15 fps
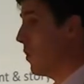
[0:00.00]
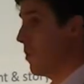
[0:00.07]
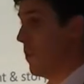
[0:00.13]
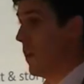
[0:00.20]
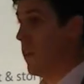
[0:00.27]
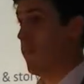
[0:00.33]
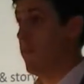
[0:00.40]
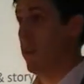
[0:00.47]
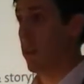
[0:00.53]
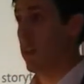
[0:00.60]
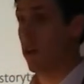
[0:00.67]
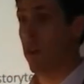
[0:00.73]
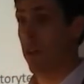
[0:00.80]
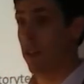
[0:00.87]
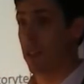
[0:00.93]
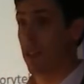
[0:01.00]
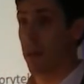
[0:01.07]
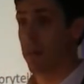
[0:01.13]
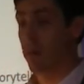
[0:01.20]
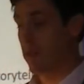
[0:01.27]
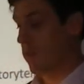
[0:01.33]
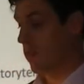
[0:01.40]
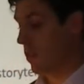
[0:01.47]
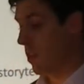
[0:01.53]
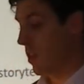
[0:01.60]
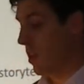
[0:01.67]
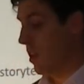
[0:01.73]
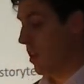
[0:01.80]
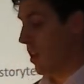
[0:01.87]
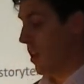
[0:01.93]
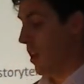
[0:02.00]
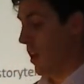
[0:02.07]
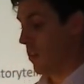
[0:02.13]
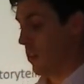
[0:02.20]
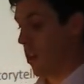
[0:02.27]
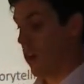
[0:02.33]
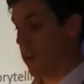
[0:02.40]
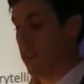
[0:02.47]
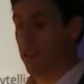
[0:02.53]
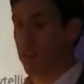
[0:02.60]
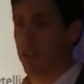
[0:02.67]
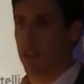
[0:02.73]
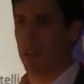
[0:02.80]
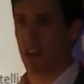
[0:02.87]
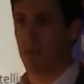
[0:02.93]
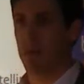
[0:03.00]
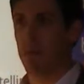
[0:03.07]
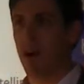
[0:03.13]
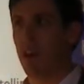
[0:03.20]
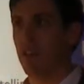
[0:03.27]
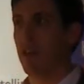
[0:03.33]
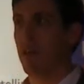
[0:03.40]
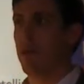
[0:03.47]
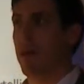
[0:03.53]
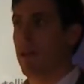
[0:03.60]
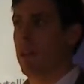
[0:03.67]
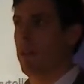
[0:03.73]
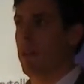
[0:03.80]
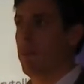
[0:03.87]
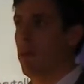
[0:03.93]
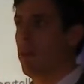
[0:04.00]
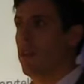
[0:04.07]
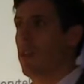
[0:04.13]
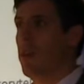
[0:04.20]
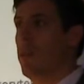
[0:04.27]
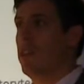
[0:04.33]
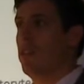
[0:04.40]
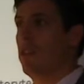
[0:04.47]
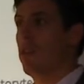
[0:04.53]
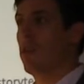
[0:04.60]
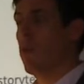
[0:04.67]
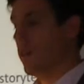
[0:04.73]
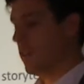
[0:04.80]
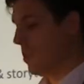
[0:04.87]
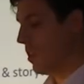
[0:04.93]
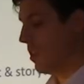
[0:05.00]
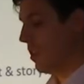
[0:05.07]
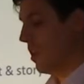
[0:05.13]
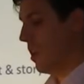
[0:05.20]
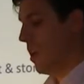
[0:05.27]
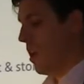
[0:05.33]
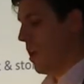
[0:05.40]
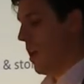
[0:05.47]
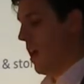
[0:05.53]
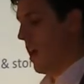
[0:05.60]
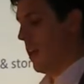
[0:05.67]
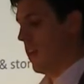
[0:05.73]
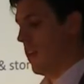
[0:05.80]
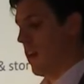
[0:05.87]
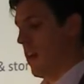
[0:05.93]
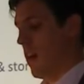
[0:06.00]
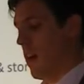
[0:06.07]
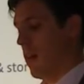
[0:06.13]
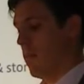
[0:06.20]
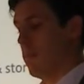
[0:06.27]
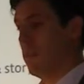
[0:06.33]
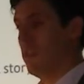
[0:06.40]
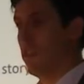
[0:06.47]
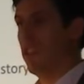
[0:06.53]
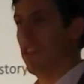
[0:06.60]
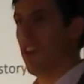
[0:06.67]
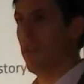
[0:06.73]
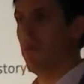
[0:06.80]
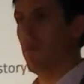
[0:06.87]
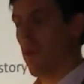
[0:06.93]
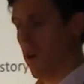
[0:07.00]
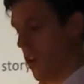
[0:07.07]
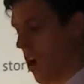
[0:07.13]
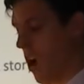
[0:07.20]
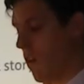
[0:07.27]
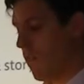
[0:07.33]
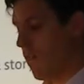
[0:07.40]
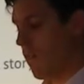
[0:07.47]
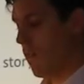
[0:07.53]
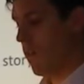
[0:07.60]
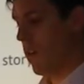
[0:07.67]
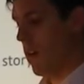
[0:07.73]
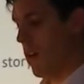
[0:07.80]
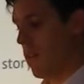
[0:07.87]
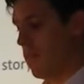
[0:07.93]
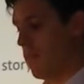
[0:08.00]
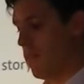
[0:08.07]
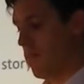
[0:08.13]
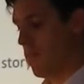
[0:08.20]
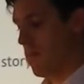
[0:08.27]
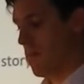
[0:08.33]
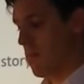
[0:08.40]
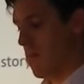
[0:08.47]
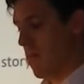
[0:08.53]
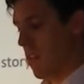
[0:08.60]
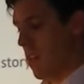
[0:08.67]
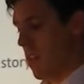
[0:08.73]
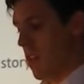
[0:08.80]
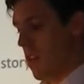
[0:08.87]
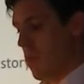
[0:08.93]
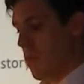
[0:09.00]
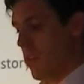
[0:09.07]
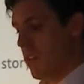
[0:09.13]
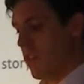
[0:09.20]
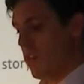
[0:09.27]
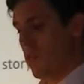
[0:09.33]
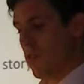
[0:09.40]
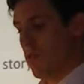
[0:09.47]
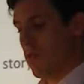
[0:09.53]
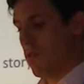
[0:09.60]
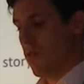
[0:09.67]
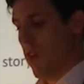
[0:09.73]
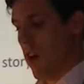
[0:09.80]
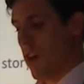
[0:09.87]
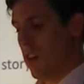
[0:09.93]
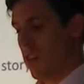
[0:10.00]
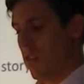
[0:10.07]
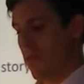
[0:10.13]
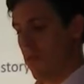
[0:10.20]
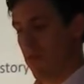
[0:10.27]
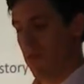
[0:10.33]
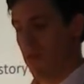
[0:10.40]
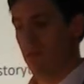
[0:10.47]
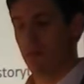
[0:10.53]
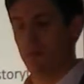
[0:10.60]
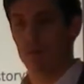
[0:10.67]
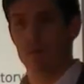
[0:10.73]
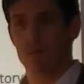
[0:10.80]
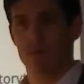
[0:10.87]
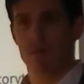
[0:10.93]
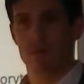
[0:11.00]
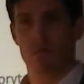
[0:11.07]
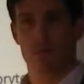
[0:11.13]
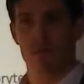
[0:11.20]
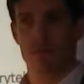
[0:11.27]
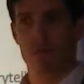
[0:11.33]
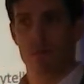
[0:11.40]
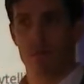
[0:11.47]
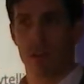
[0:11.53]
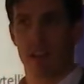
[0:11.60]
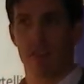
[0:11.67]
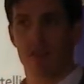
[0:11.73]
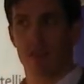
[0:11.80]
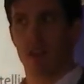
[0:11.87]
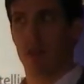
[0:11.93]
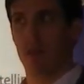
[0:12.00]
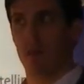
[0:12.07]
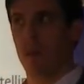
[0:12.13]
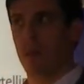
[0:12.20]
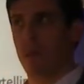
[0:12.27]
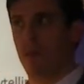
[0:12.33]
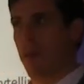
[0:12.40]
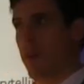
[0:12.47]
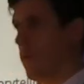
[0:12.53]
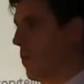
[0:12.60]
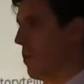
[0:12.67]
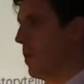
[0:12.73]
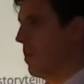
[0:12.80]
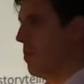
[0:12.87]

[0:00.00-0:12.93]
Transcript: concepts. As long as it's a multi multidimensional question and uh, just not a one-off, um, we try to make sure that we're up for it. We want to be